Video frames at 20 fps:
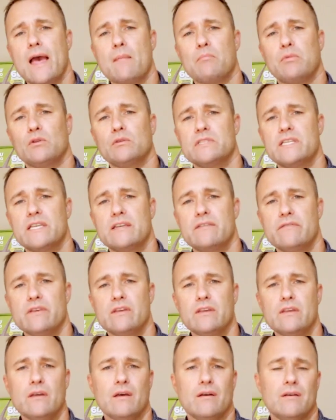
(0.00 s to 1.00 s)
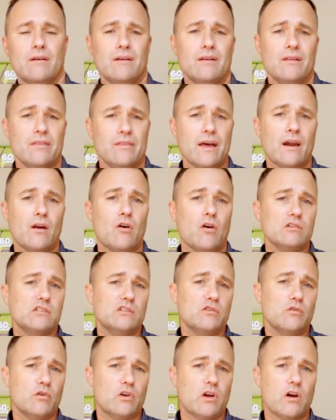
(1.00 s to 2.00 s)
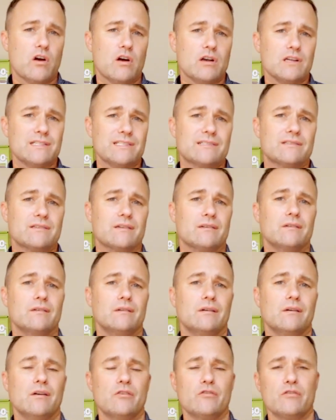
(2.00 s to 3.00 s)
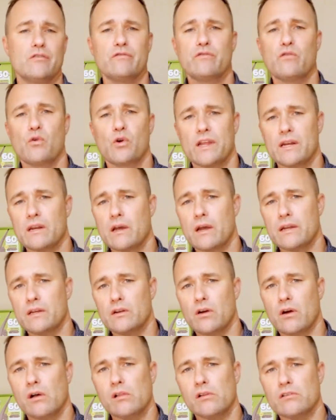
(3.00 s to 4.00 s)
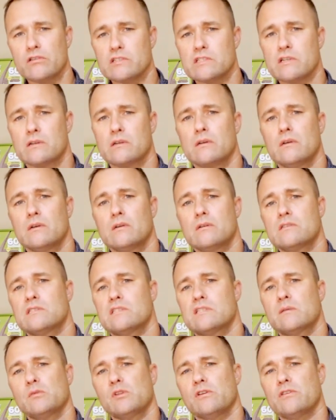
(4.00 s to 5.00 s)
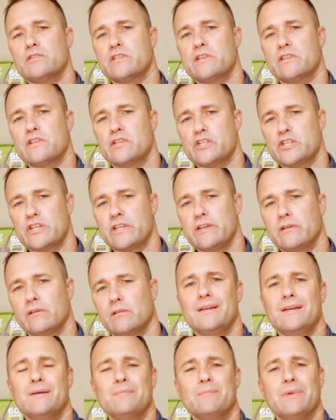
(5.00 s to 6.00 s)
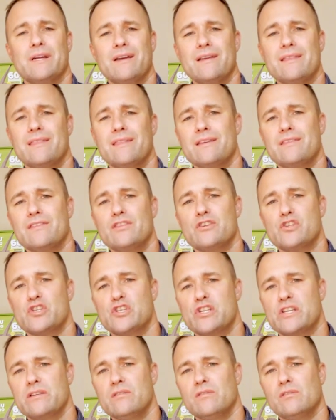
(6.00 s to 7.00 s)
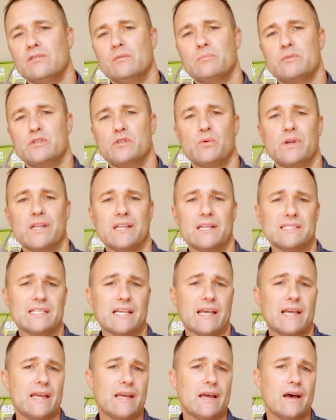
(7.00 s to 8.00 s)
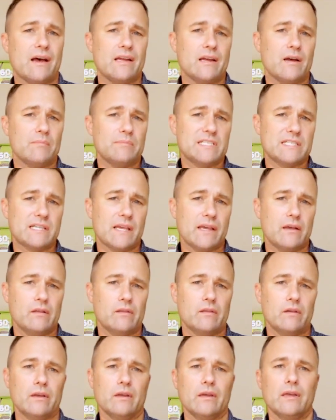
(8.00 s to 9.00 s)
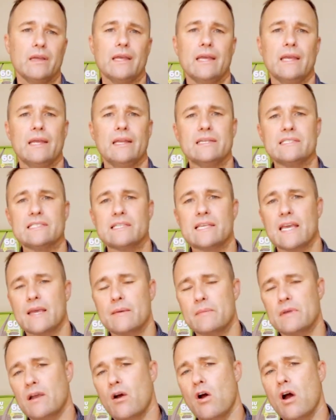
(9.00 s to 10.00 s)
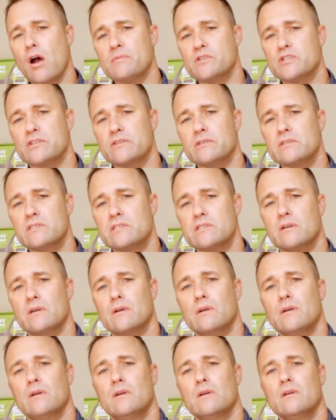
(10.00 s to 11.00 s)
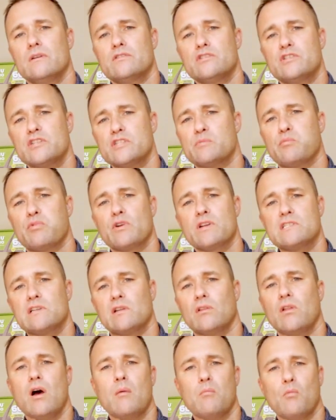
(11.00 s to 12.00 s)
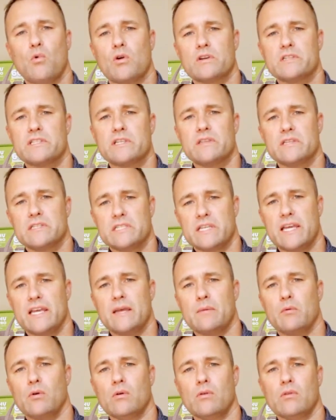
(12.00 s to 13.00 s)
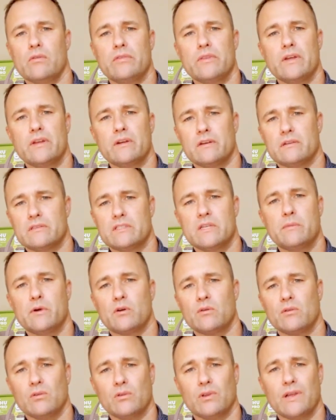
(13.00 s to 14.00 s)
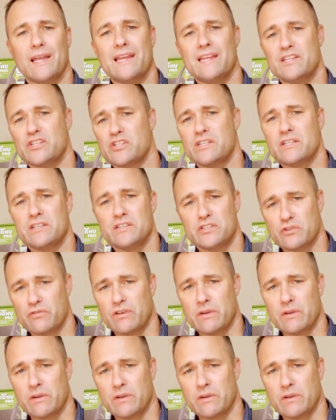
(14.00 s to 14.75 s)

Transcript: TV. That also costs $149, similar to the Shield, but I think the Shield, between its AI upscaling and its gaming options, just brings a lot more to the table than a typical HD streaming